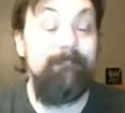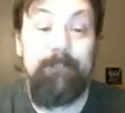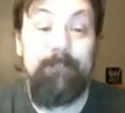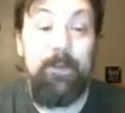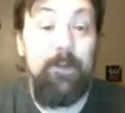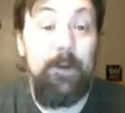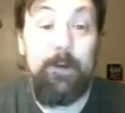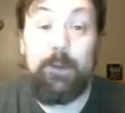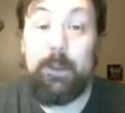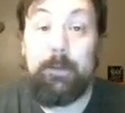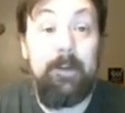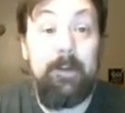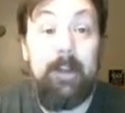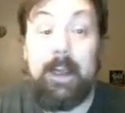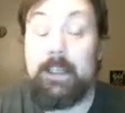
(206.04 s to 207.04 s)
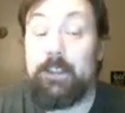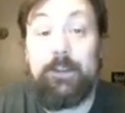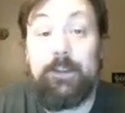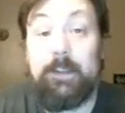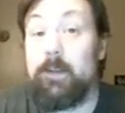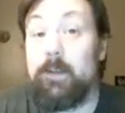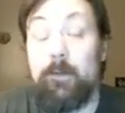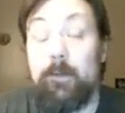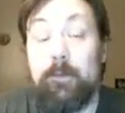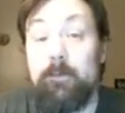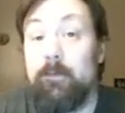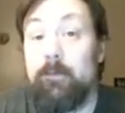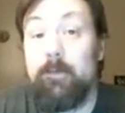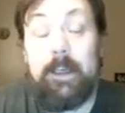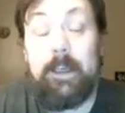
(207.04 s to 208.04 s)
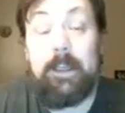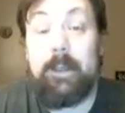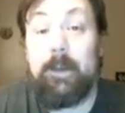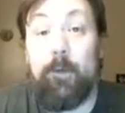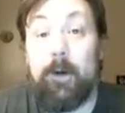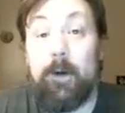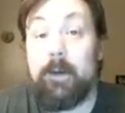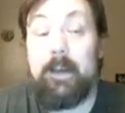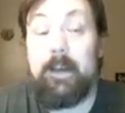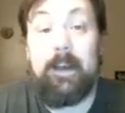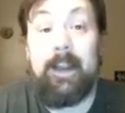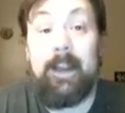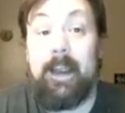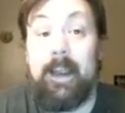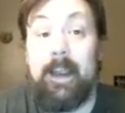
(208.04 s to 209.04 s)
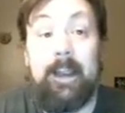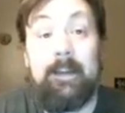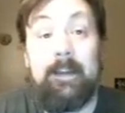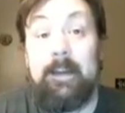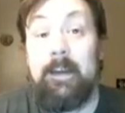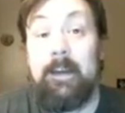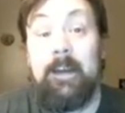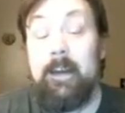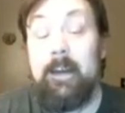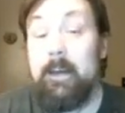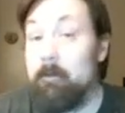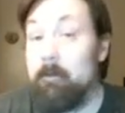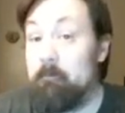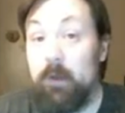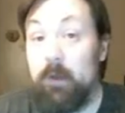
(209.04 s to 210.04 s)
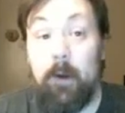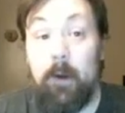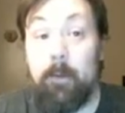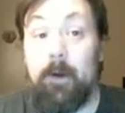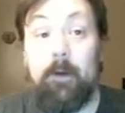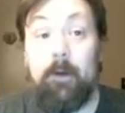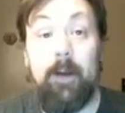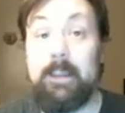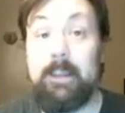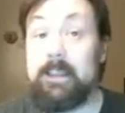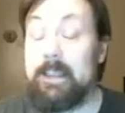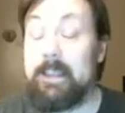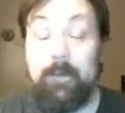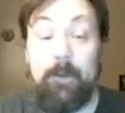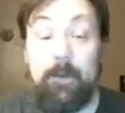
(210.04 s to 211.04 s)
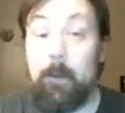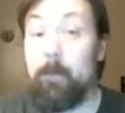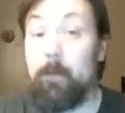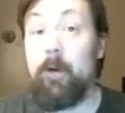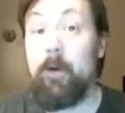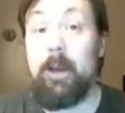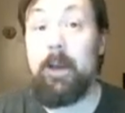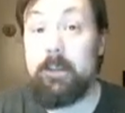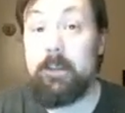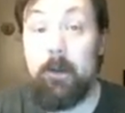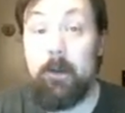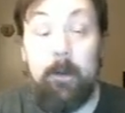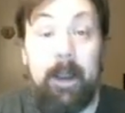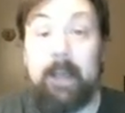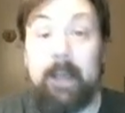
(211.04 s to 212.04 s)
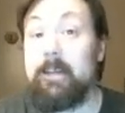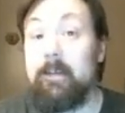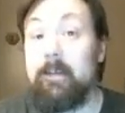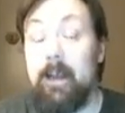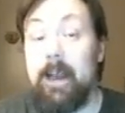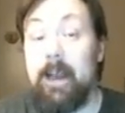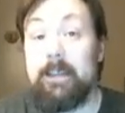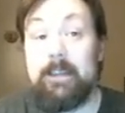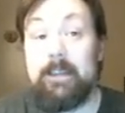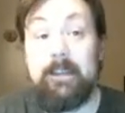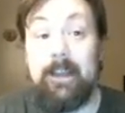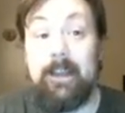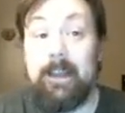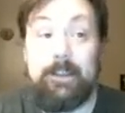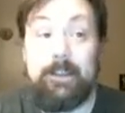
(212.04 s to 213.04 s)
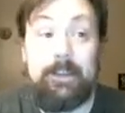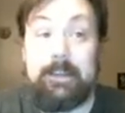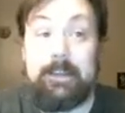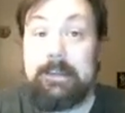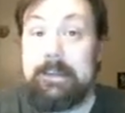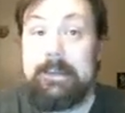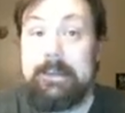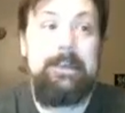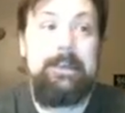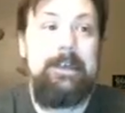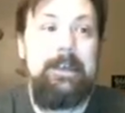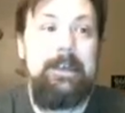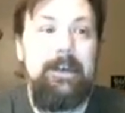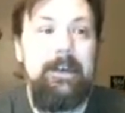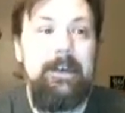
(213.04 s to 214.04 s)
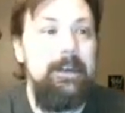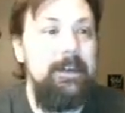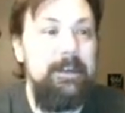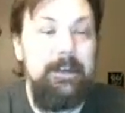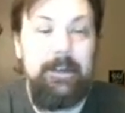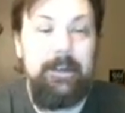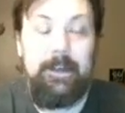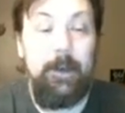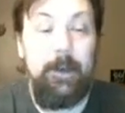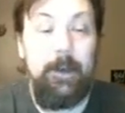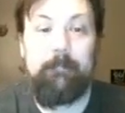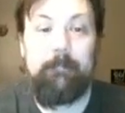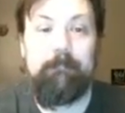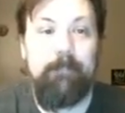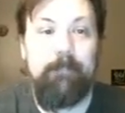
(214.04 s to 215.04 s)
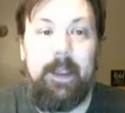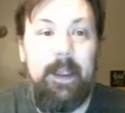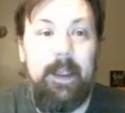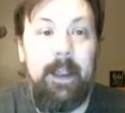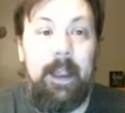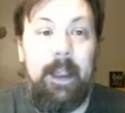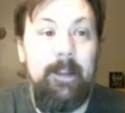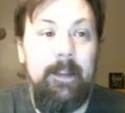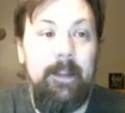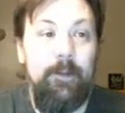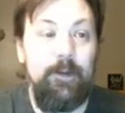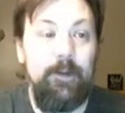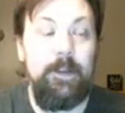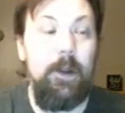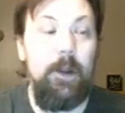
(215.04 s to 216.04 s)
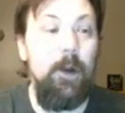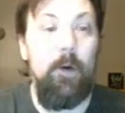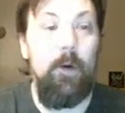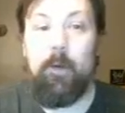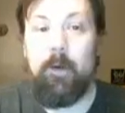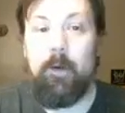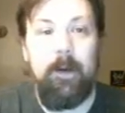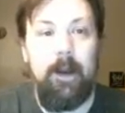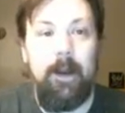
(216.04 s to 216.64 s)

if you don't show up to class, you just don't get any work done, and you don't progress. And if you don't progress, you don't pass the class, and that's just, and there's no